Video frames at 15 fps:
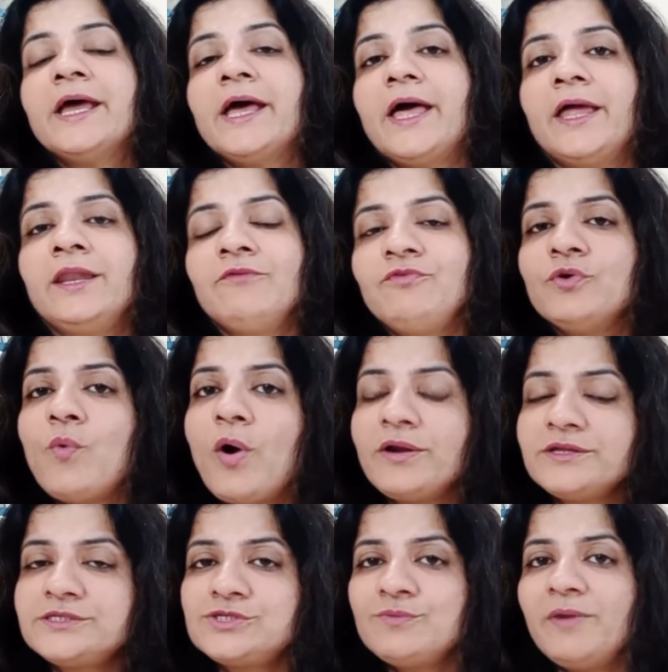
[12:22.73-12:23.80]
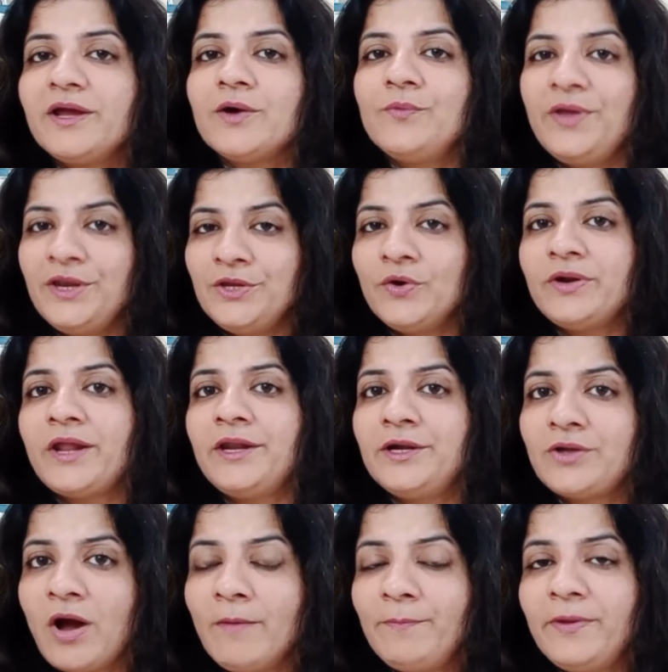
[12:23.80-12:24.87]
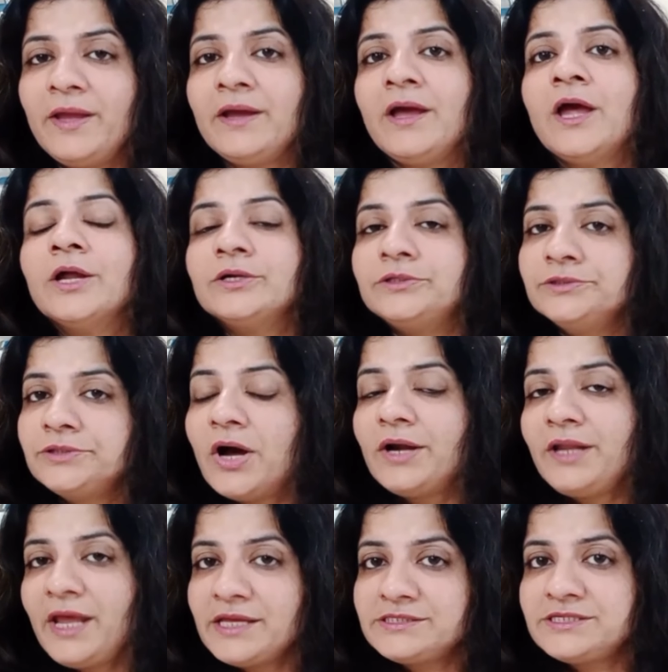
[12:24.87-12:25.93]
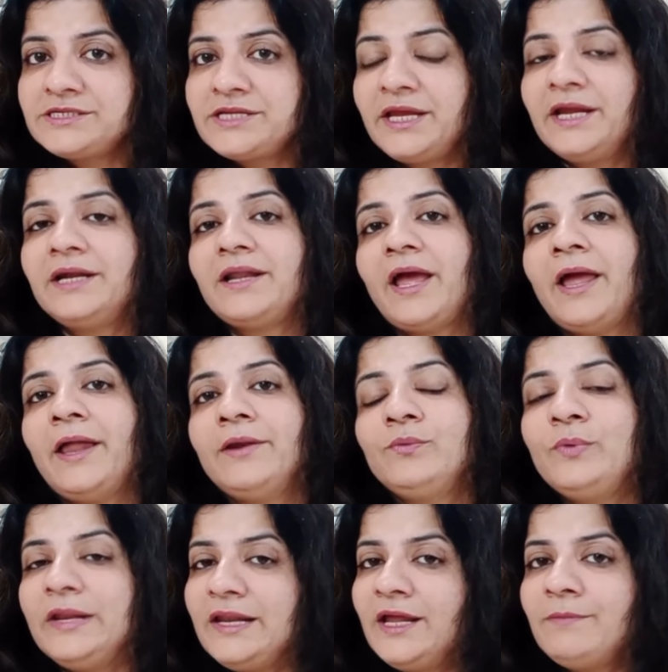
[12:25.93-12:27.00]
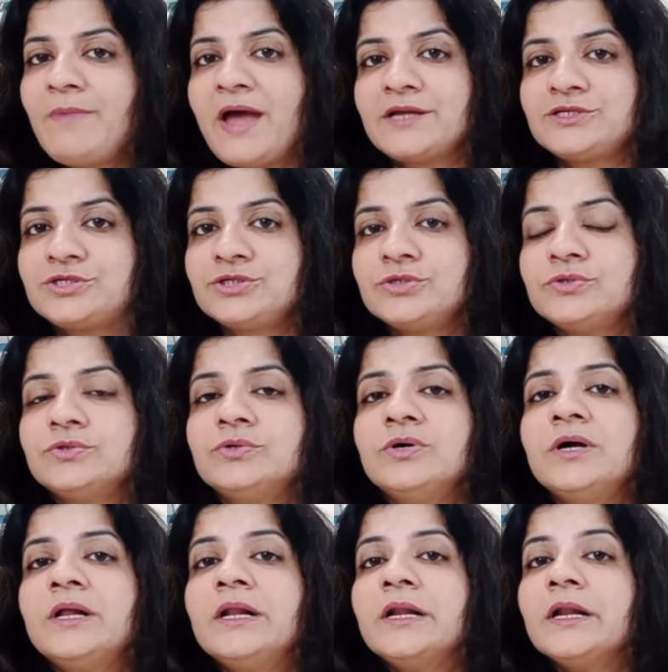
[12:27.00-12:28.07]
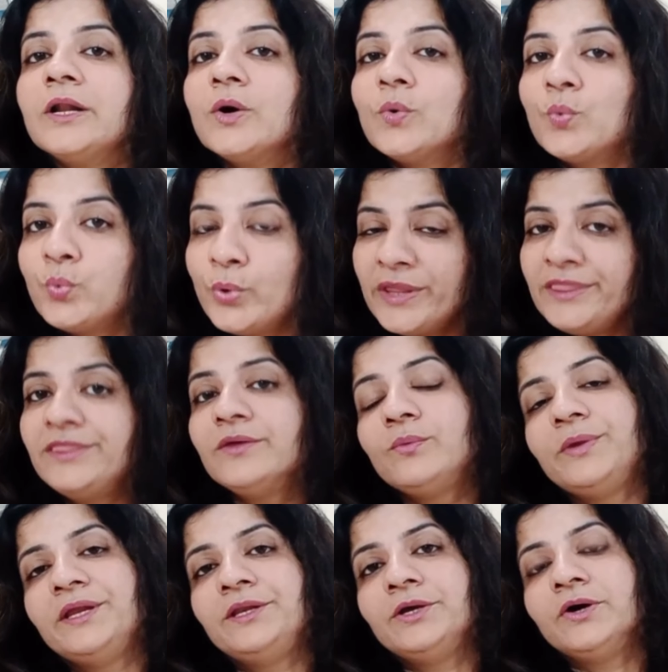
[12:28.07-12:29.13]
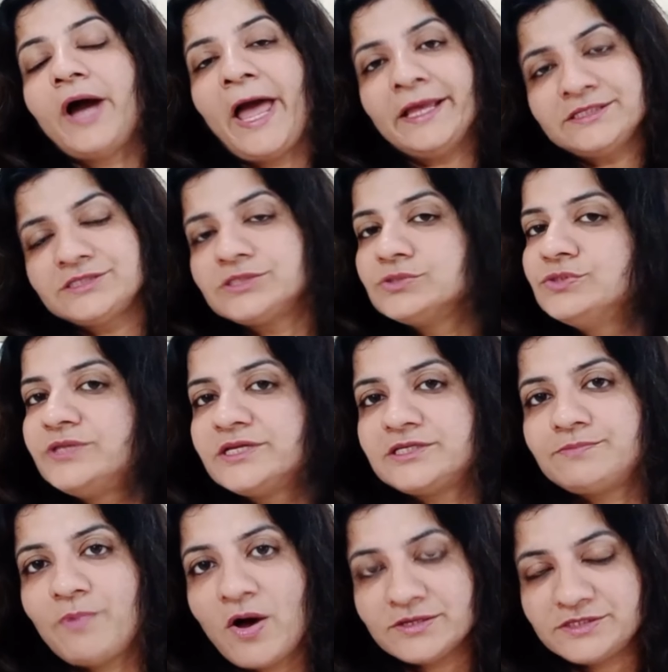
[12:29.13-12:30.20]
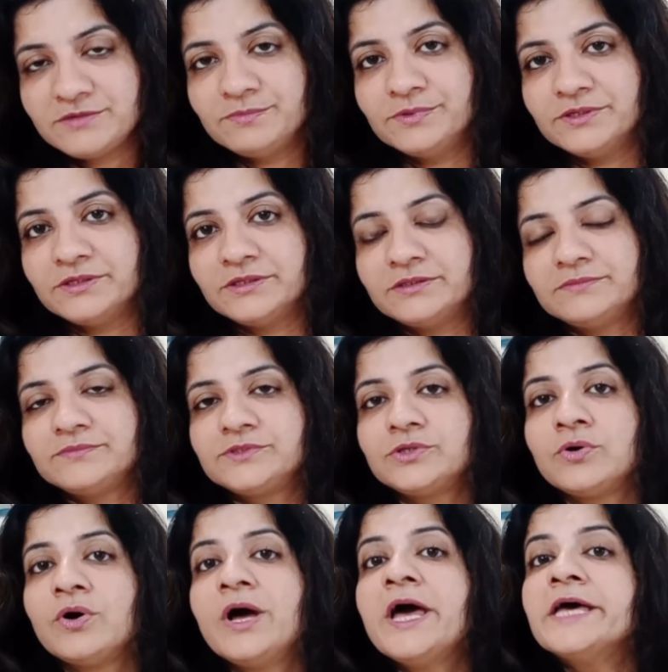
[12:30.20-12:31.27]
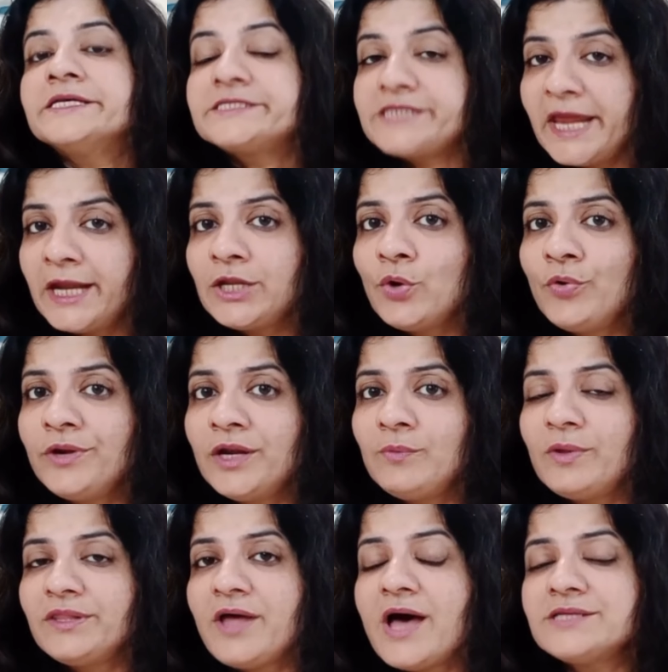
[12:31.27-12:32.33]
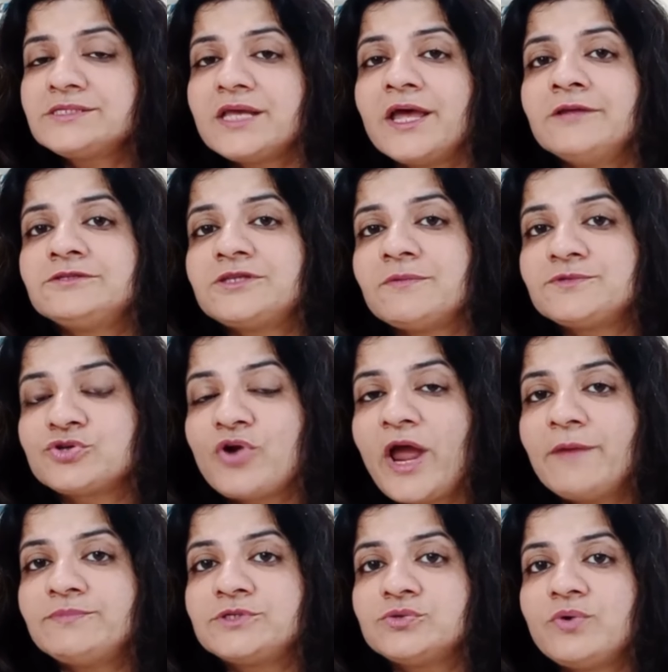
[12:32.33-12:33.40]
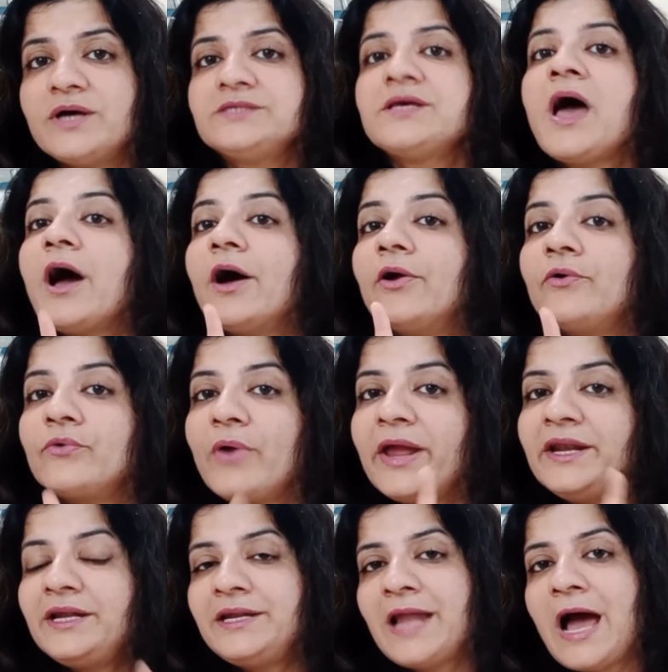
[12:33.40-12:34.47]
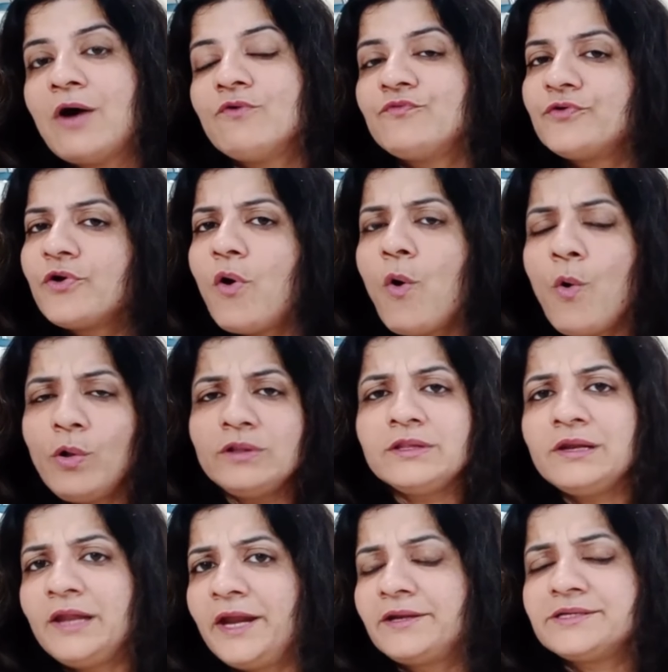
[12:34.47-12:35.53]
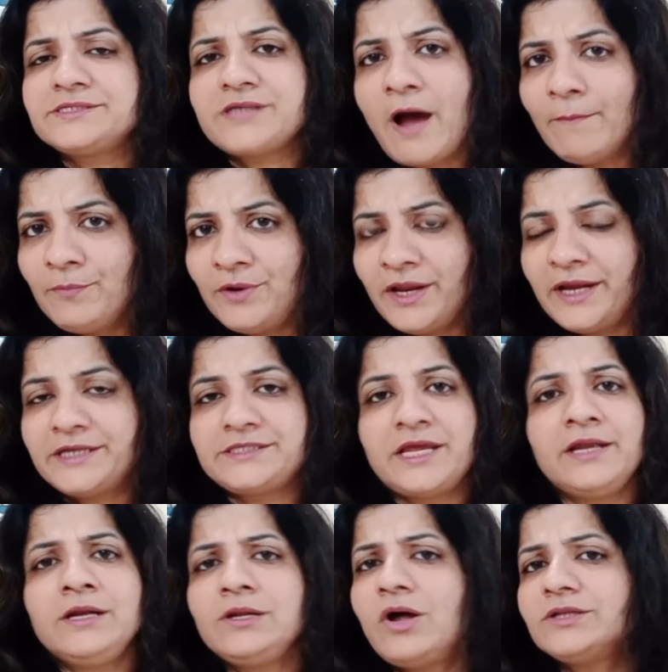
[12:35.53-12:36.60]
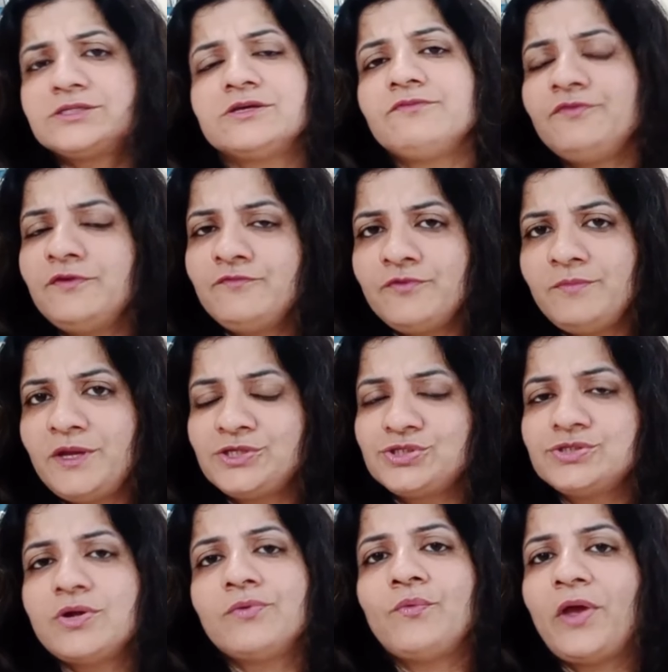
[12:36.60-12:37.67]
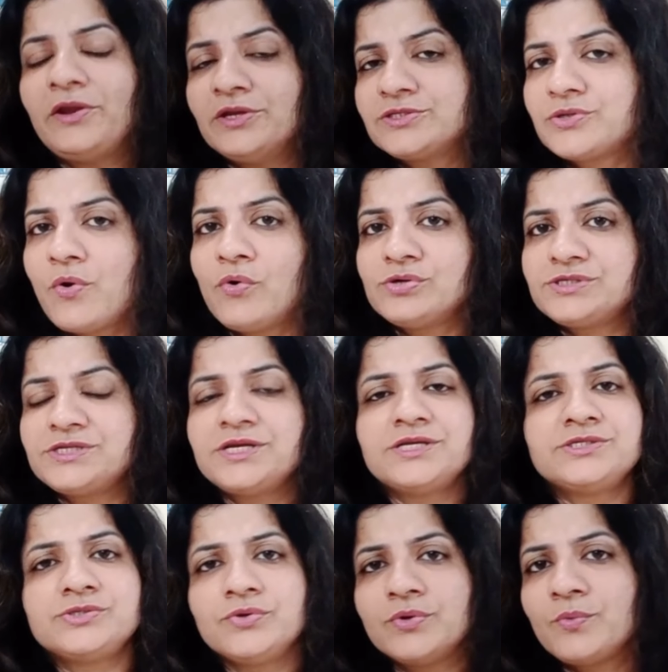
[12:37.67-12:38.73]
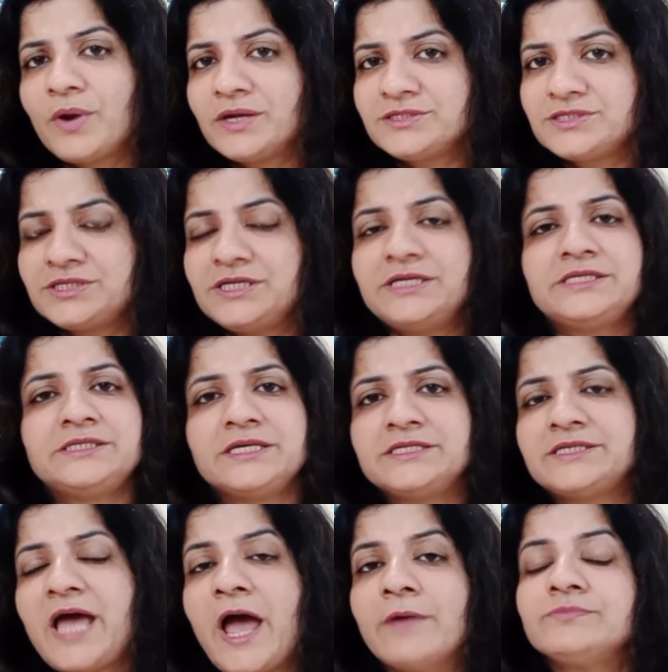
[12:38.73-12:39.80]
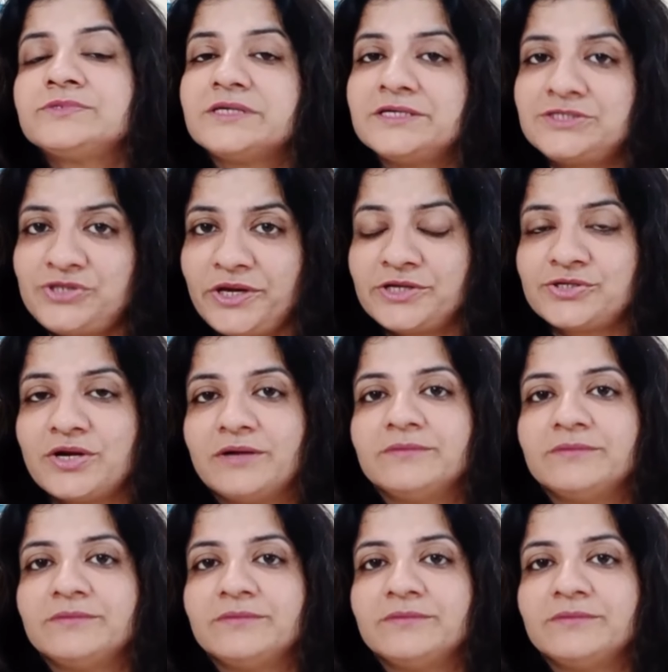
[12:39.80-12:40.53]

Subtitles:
And if you want us to make a video on any topic, do not hesitate, and we'll get back to you with the video as soon as possible. So stay tuned in with us and subscribe to us right now for all the latest updates and lots of information on various courses, universities, exams, etc.